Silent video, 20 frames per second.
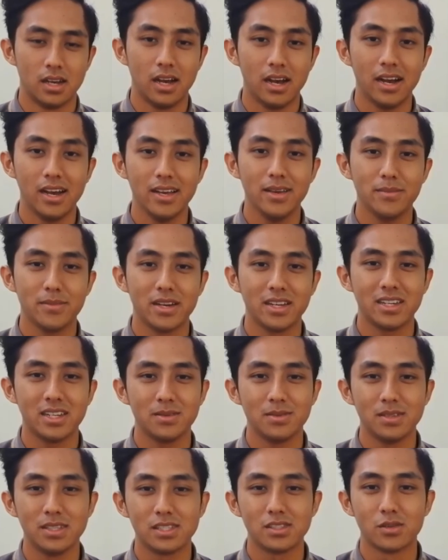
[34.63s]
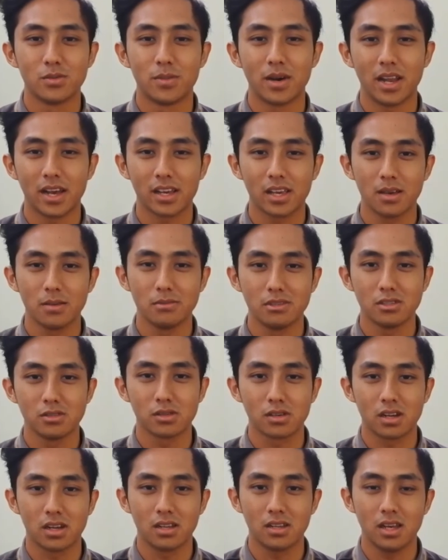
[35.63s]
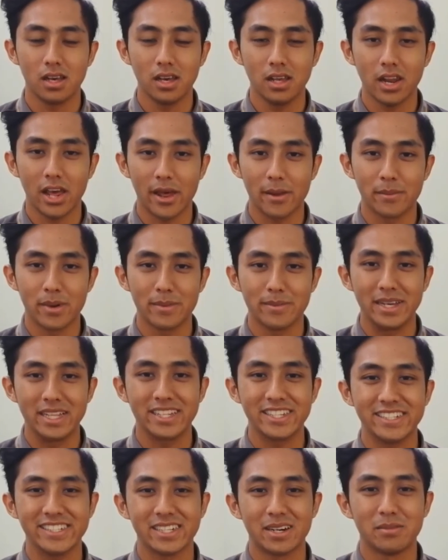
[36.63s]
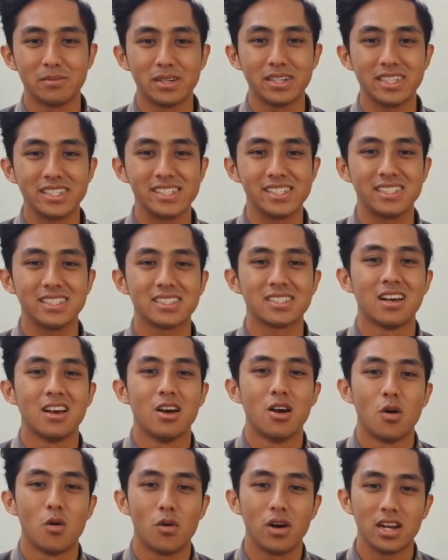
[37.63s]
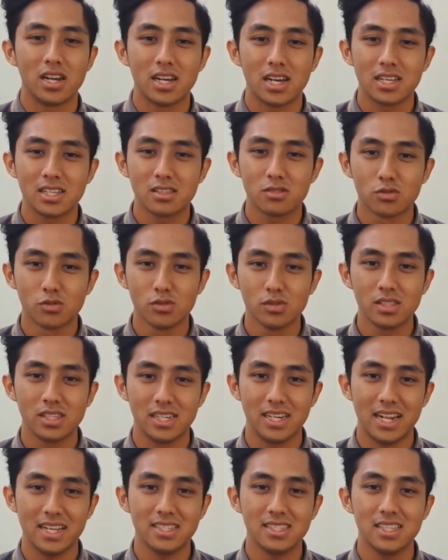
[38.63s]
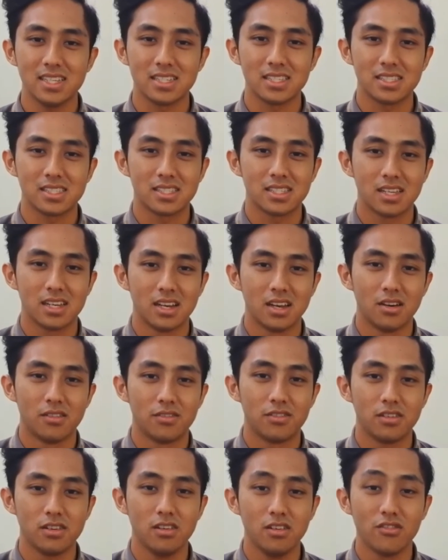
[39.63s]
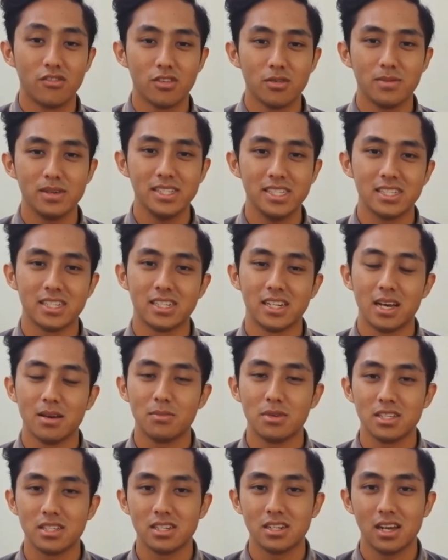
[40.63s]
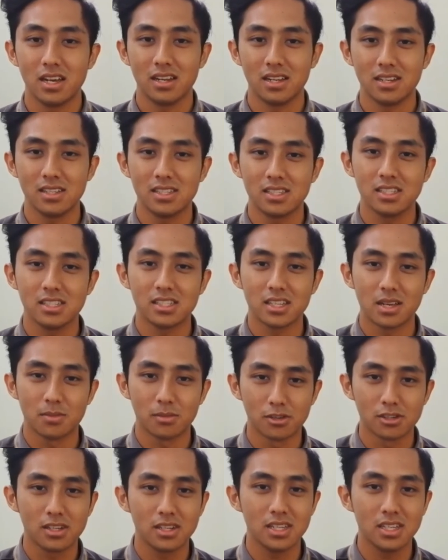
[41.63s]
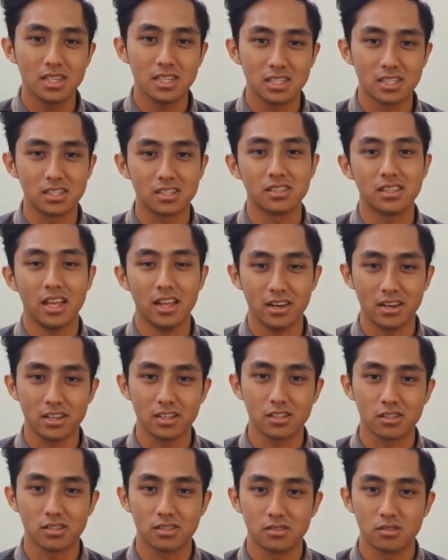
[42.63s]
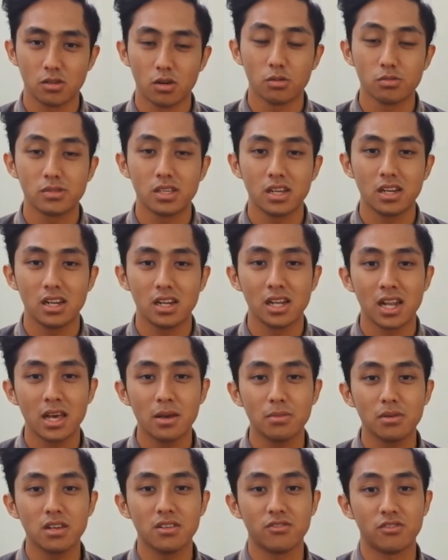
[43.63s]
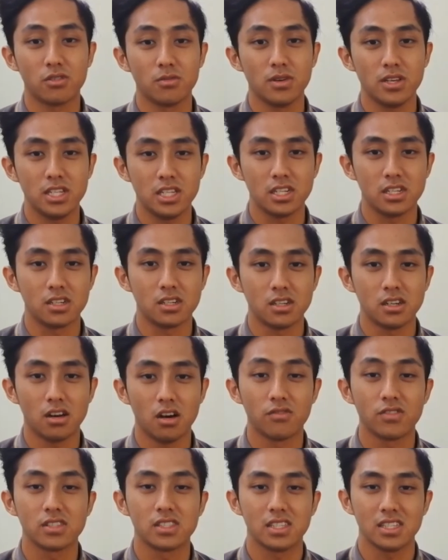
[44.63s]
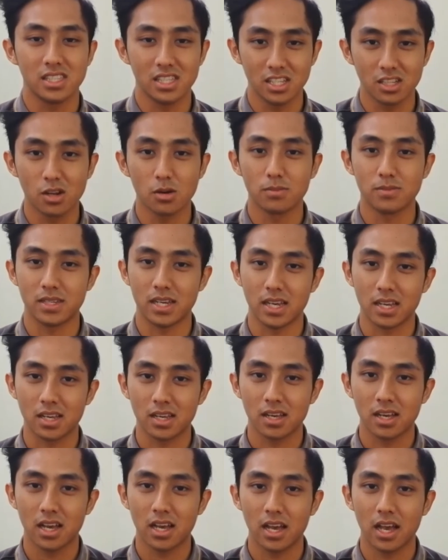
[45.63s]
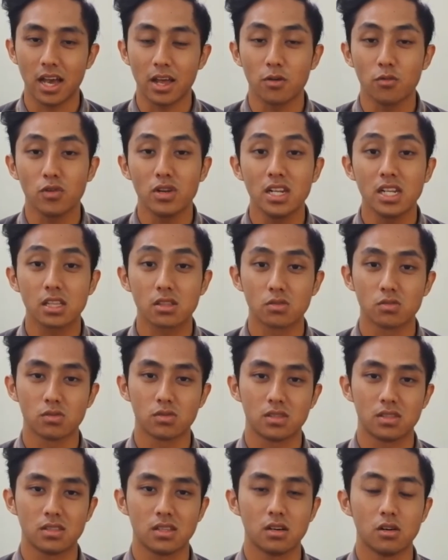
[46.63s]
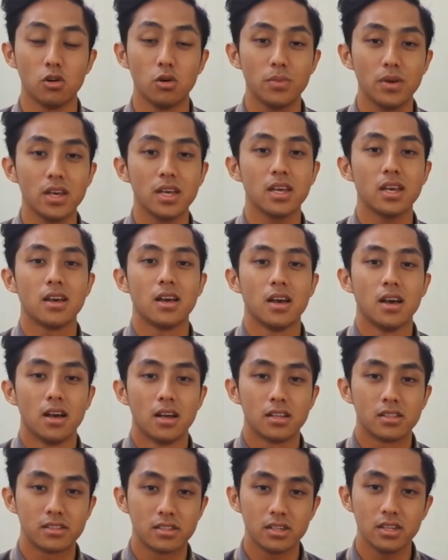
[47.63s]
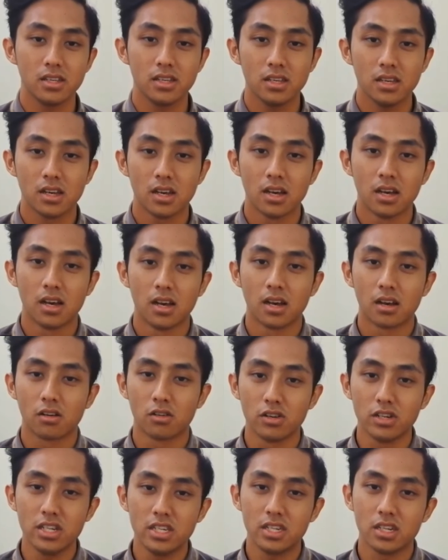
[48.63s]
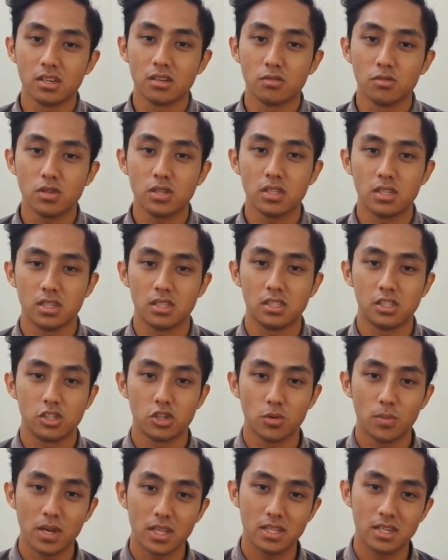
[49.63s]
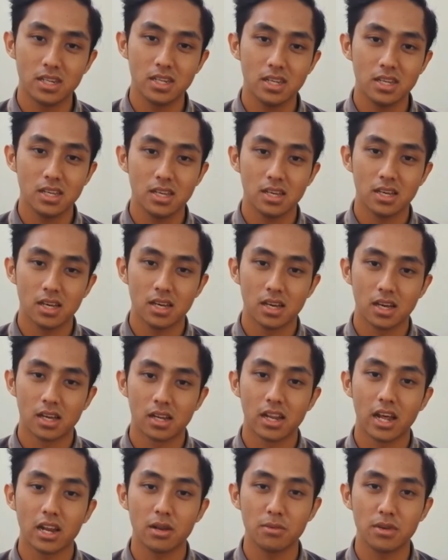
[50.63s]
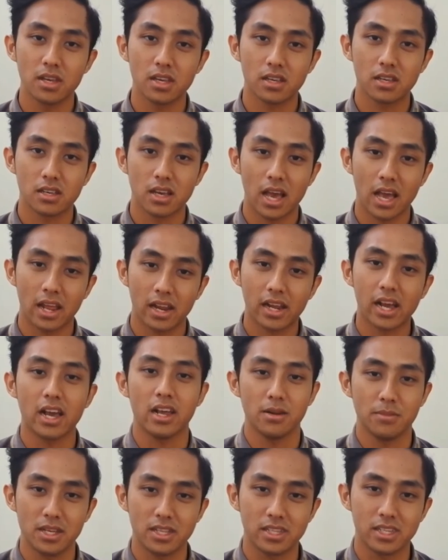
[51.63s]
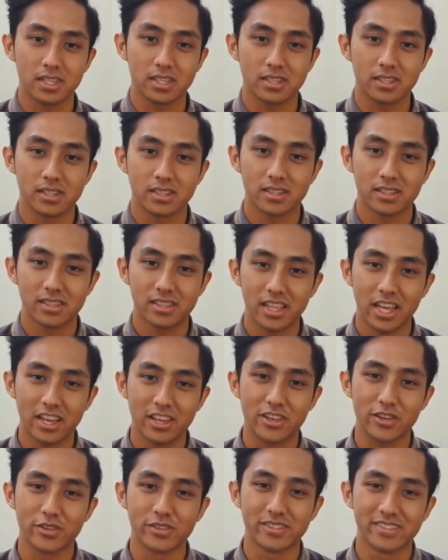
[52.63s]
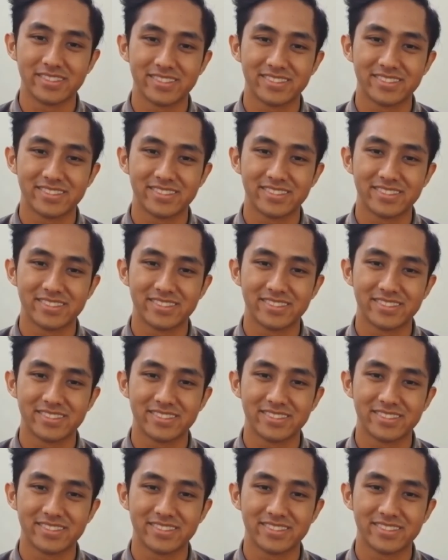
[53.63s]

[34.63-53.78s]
Hi, my name is Hakim Dzulkarnain and my metric number is 192396. For your information, dimensional analysis and modeling is a technique to obtain reliable information of a certain object, and we need to obey three conditions, which is geometry, dynamic, and kinematic. Thank you.